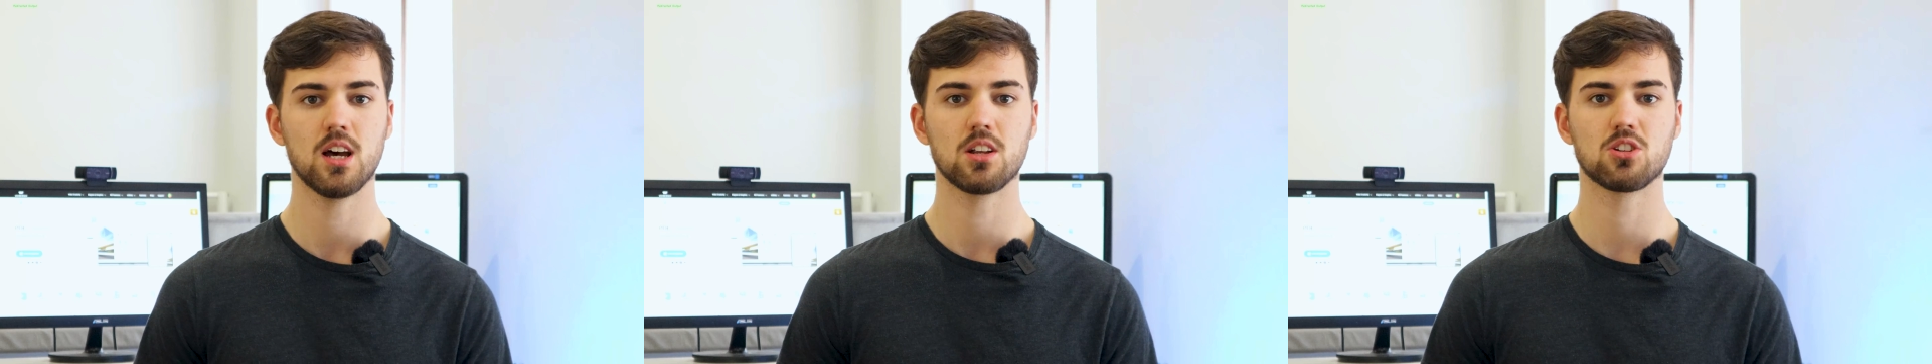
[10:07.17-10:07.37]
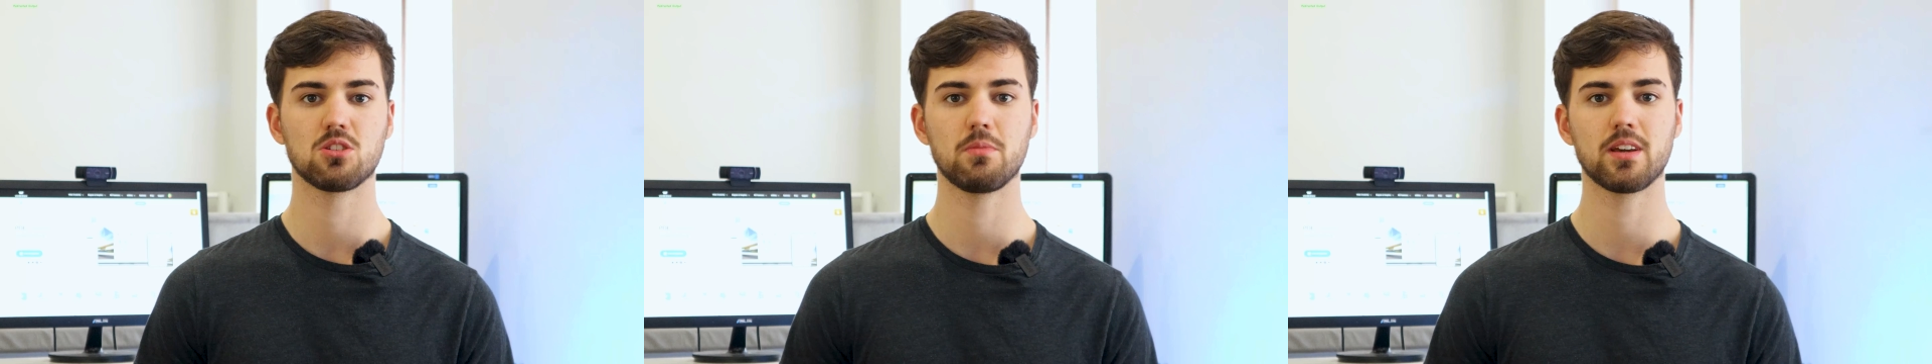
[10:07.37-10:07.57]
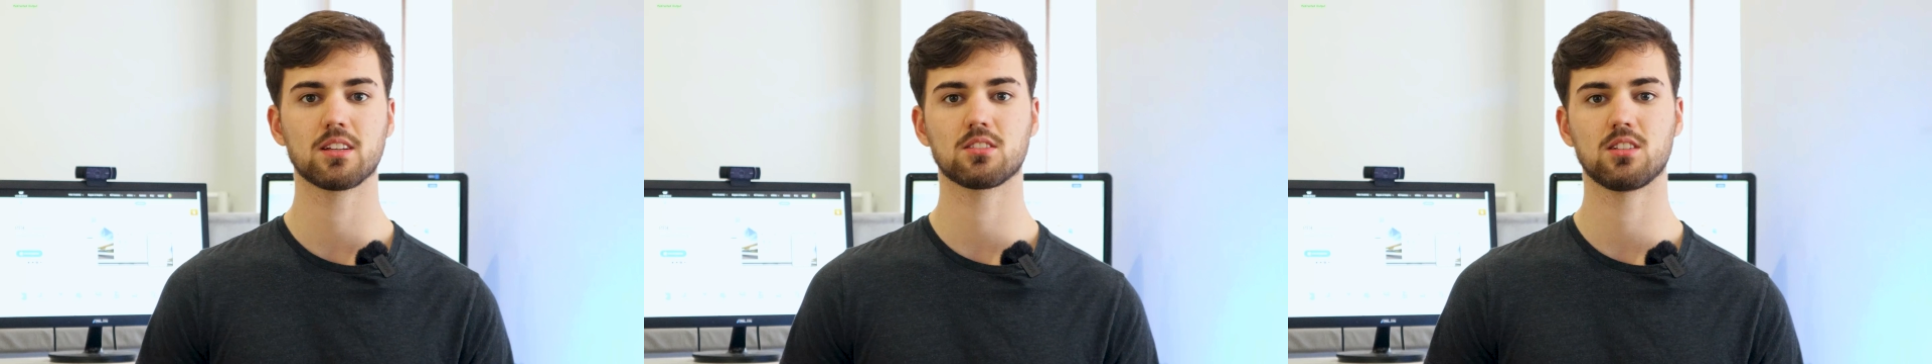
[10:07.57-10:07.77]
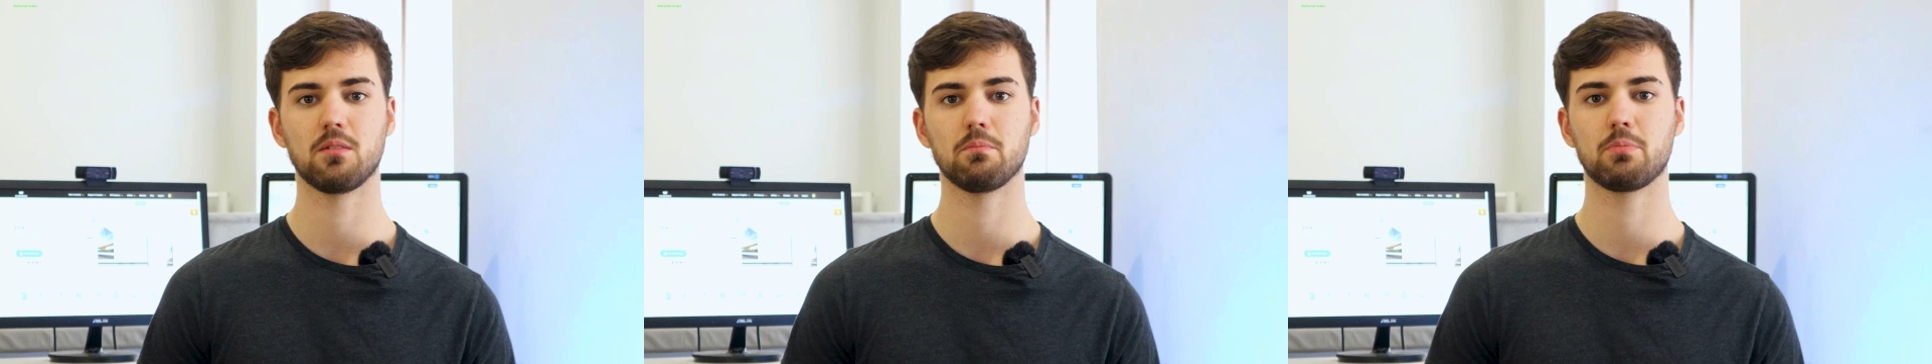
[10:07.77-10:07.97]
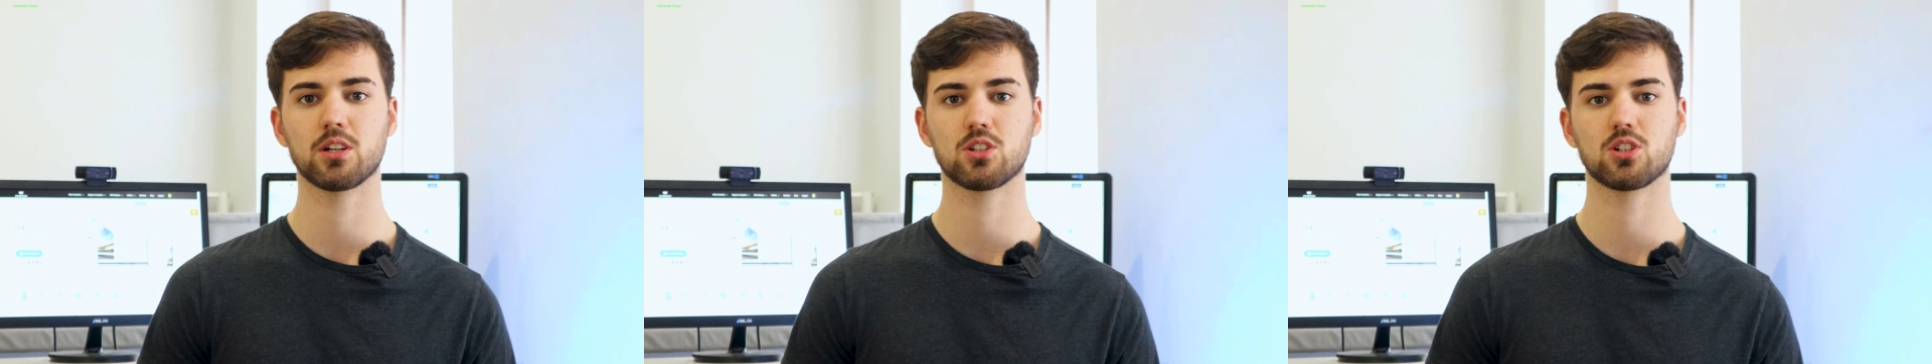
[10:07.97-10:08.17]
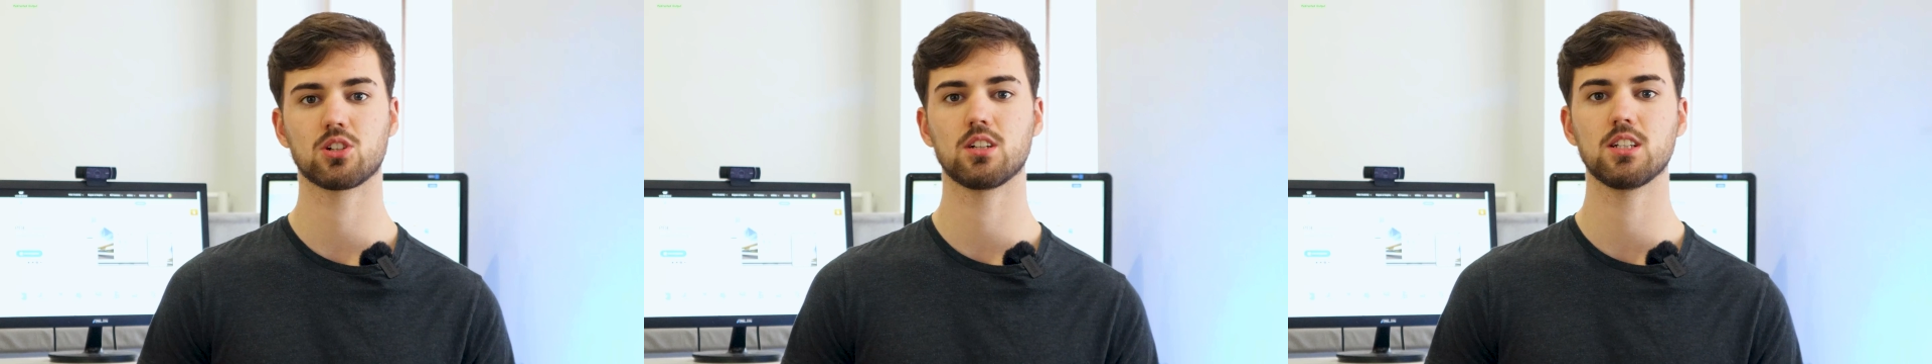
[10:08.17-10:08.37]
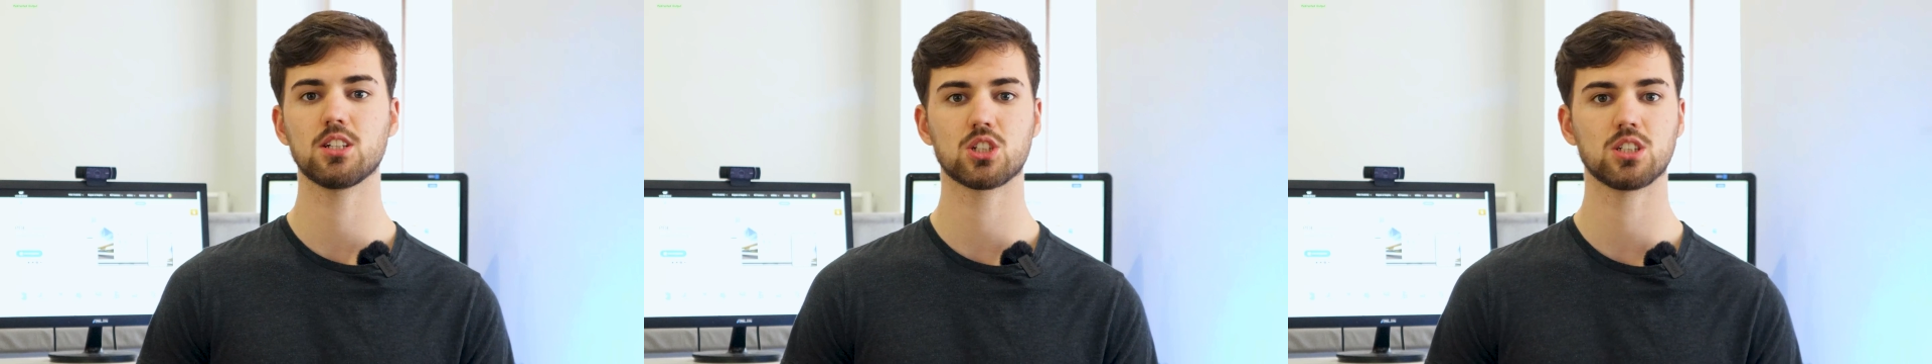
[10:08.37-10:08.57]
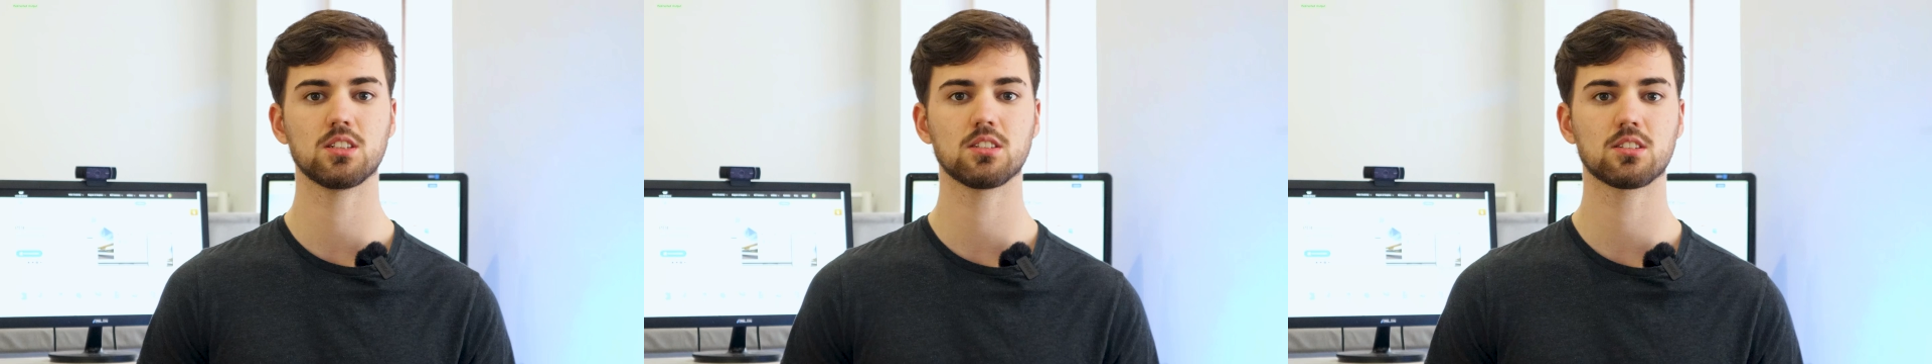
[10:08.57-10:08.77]
to make some picture
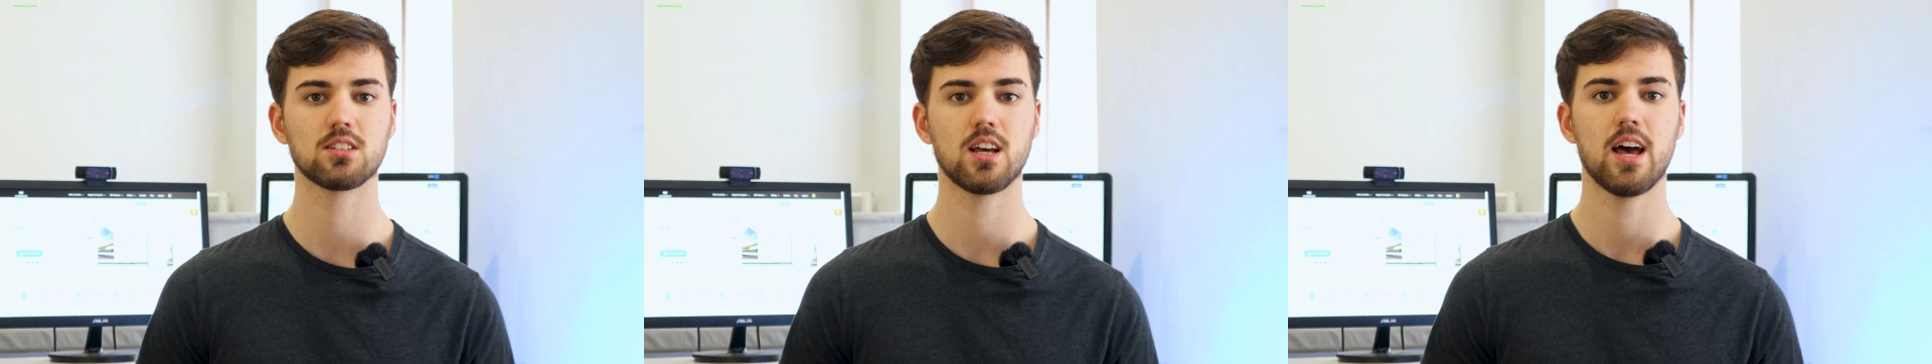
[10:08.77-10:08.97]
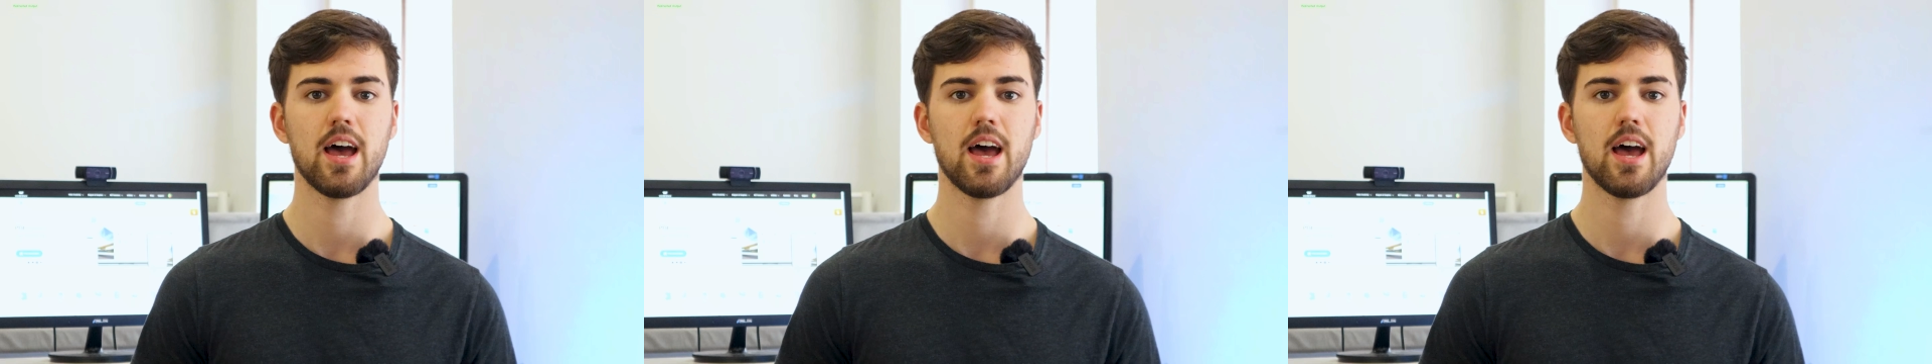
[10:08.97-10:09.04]
additions